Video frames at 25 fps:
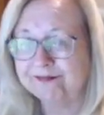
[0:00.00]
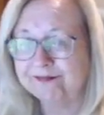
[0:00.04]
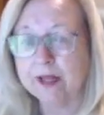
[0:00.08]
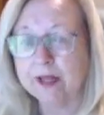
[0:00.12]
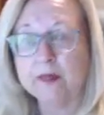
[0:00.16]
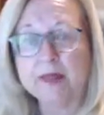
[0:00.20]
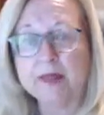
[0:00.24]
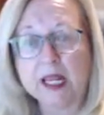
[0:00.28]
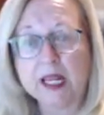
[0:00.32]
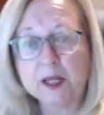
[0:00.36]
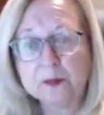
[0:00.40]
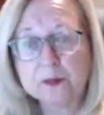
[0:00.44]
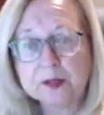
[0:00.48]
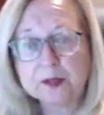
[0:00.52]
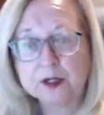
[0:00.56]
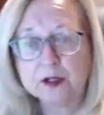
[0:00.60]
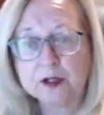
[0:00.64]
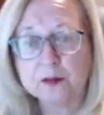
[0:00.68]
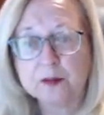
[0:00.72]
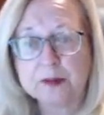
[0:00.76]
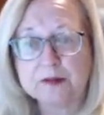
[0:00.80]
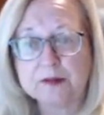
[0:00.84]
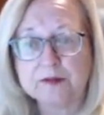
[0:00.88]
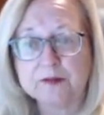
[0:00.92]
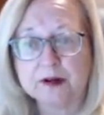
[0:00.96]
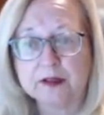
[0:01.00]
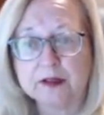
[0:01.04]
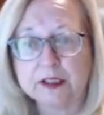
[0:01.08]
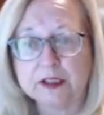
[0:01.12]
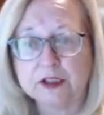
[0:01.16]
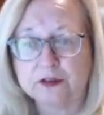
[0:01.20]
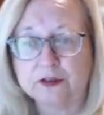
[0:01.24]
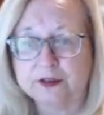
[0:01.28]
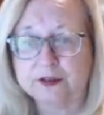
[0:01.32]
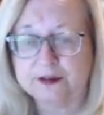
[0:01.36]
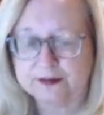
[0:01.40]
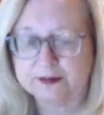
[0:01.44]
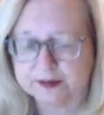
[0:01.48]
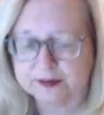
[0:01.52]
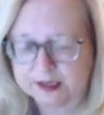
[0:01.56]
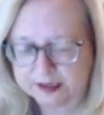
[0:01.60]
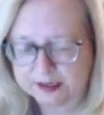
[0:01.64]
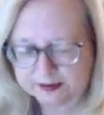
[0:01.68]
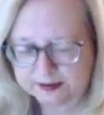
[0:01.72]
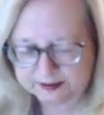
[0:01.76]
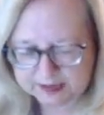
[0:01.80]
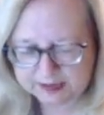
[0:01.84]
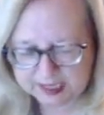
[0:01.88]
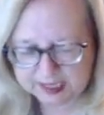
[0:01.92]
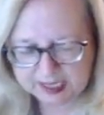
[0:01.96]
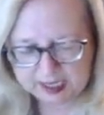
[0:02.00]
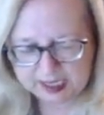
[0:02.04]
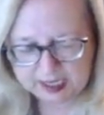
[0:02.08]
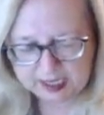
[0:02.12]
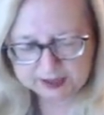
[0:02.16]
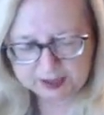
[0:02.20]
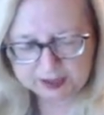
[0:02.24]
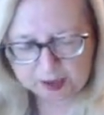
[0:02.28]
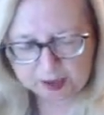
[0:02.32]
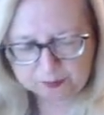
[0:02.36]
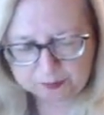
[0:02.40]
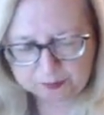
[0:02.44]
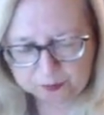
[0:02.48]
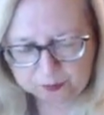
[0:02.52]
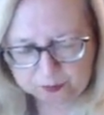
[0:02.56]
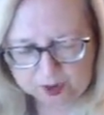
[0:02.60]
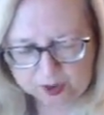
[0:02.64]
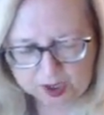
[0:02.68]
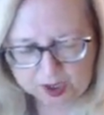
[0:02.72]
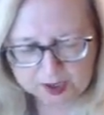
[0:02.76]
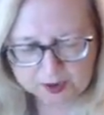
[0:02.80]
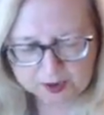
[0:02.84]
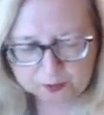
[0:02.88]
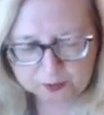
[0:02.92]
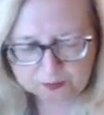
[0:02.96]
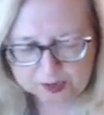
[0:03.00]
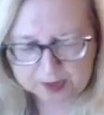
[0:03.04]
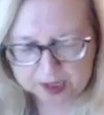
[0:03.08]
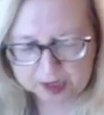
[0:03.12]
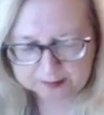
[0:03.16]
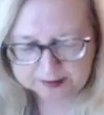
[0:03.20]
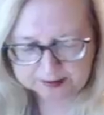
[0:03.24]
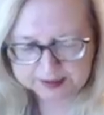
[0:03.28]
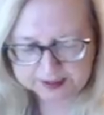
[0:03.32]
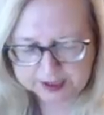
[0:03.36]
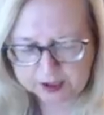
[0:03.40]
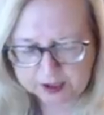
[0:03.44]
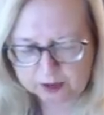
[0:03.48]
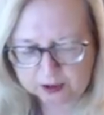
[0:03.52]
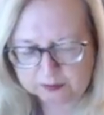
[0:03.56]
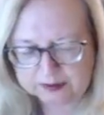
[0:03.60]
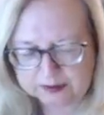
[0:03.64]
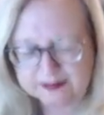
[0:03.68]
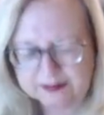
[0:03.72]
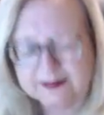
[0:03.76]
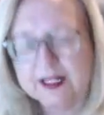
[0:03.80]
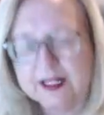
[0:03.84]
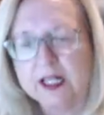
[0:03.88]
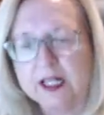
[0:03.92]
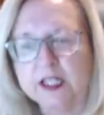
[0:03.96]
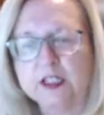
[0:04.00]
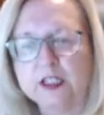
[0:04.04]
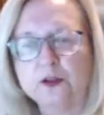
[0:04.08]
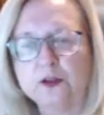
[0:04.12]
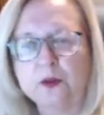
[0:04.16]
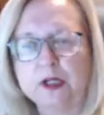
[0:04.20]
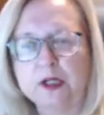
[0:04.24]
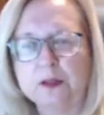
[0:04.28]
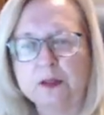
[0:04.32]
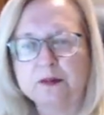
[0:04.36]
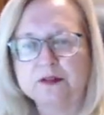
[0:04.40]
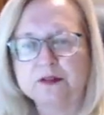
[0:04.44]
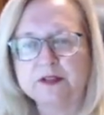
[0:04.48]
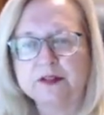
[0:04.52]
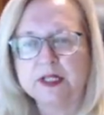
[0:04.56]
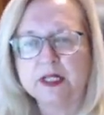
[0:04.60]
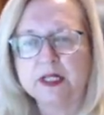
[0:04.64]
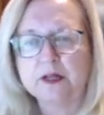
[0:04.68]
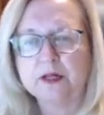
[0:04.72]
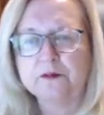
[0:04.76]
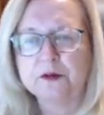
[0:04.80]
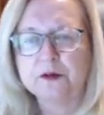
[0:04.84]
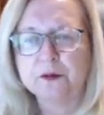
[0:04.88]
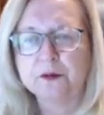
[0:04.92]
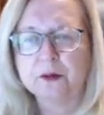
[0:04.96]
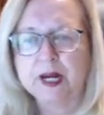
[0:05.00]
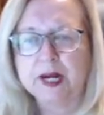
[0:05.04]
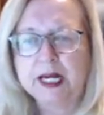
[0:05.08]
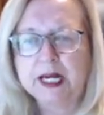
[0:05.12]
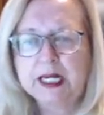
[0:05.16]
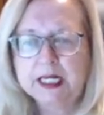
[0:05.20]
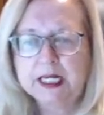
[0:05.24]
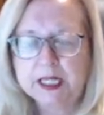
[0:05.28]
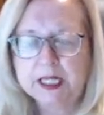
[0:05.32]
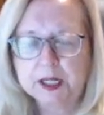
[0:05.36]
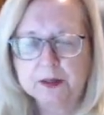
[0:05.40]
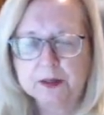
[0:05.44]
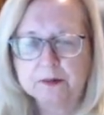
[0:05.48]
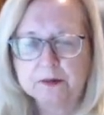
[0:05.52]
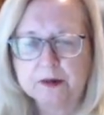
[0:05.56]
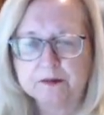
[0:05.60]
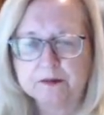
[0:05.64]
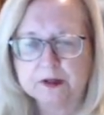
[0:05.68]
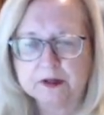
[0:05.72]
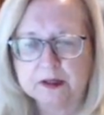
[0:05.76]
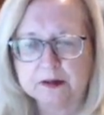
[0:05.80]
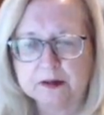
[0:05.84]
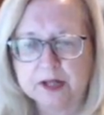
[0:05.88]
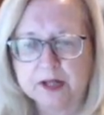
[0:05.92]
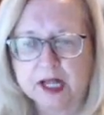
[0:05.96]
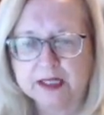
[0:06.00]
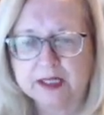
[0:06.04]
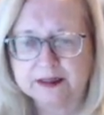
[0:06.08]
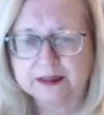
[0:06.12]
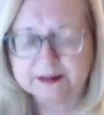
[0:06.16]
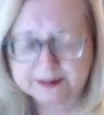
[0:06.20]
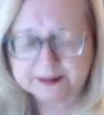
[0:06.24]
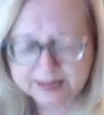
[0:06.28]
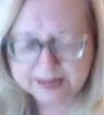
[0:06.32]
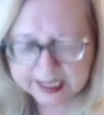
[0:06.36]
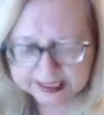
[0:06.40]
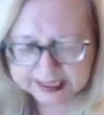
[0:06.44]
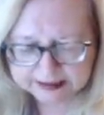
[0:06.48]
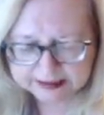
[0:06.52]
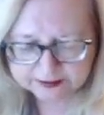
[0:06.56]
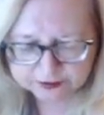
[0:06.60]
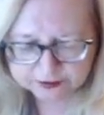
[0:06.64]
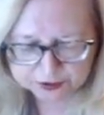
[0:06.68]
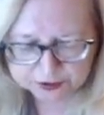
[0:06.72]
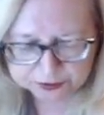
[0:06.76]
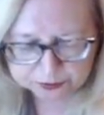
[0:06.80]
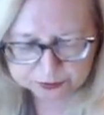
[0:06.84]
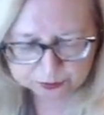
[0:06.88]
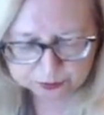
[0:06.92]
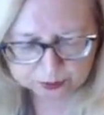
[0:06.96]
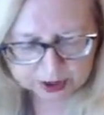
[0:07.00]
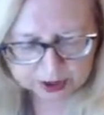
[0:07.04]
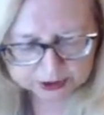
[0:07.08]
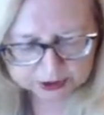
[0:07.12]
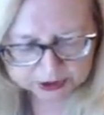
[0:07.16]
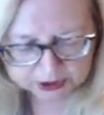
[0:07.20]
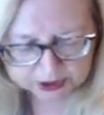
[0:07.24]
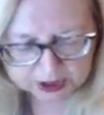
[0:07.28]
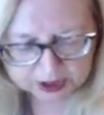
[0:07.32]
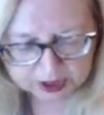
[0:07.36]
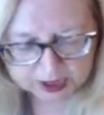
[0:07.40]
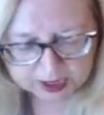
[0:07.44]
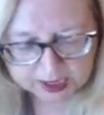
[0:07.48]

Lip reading: they appear to be very treasonous. Number one, Obama and Hillary selling 20% of uranium of the United States to Russia.